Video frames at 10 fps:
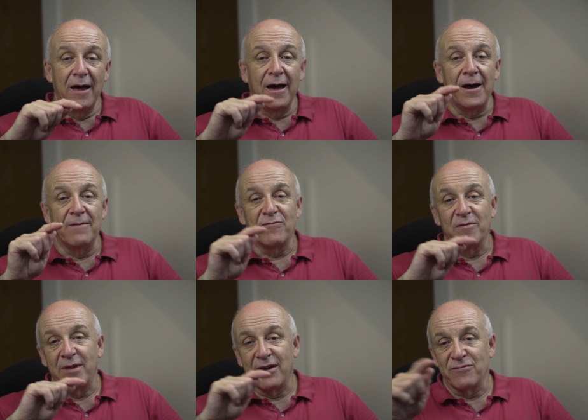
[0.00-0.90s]

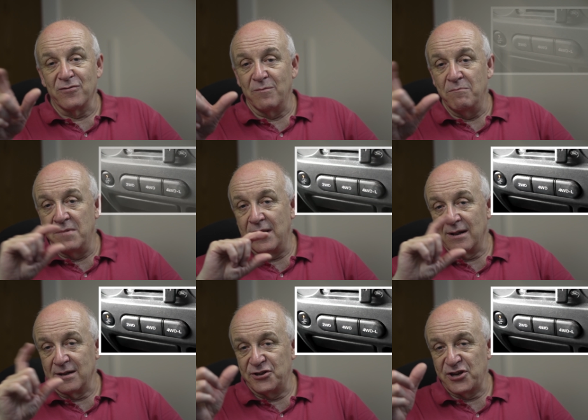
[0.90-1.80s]
from that sort of
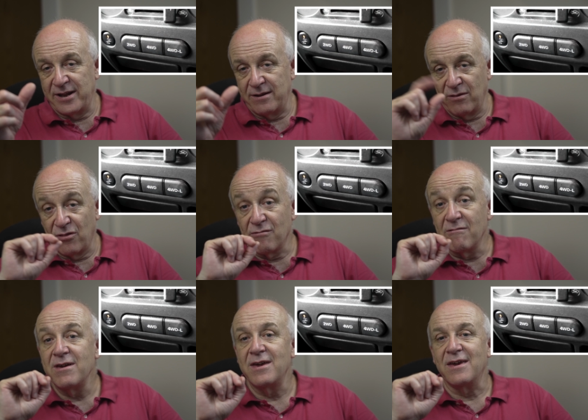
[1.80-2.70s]
middle Gen
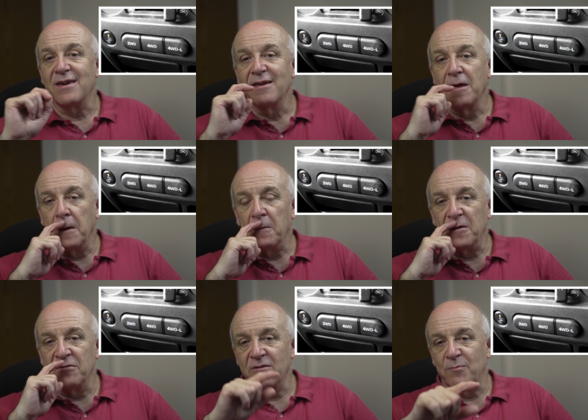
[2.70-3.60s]
3
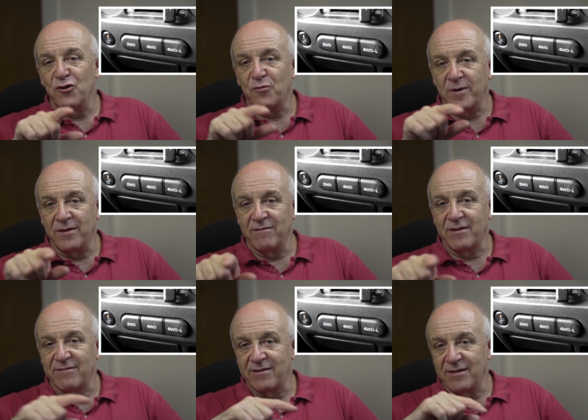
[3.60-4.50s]
ones, the push buttons
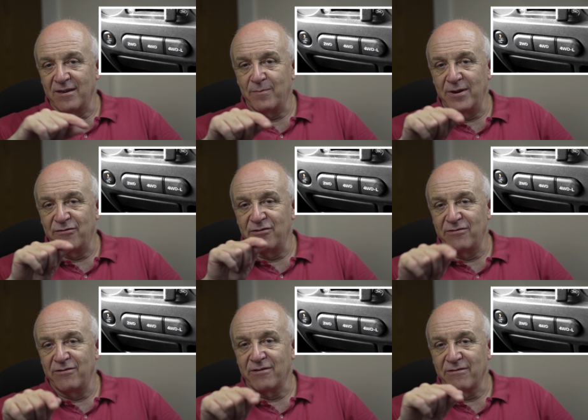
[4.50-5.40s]
as in these
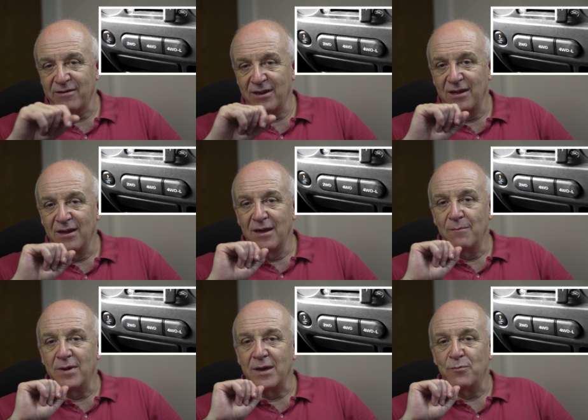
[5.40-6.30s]
pictures, you can see
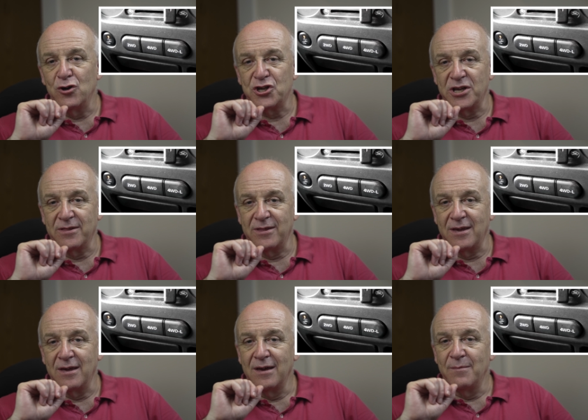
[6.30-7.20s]
me pushing
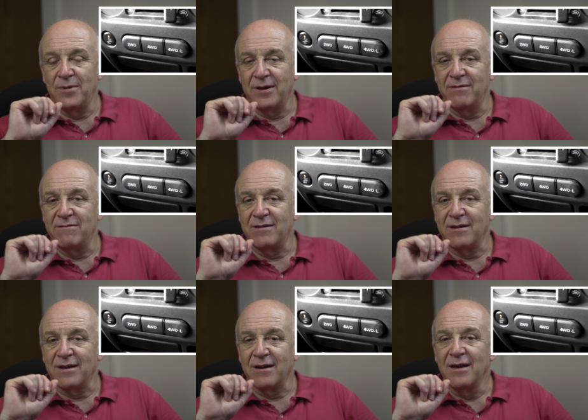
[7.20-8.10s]
the buttons in
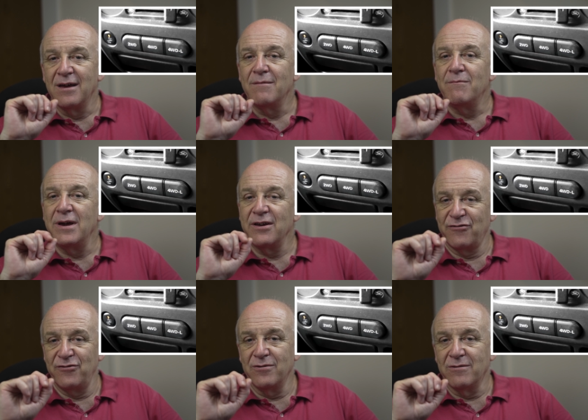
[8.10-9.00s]
and out. Make
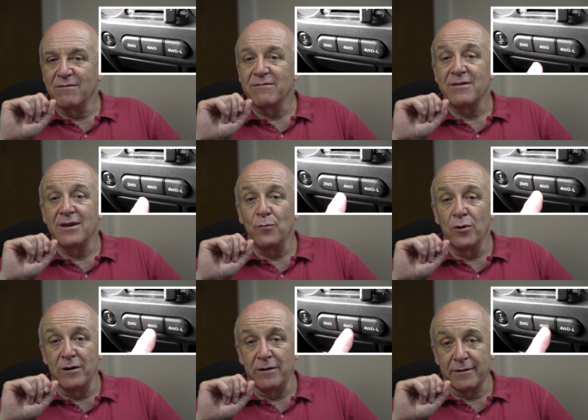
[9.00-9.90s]
sure that they
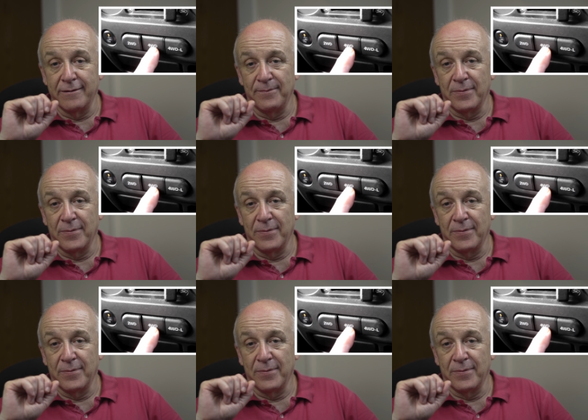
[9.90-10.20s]
work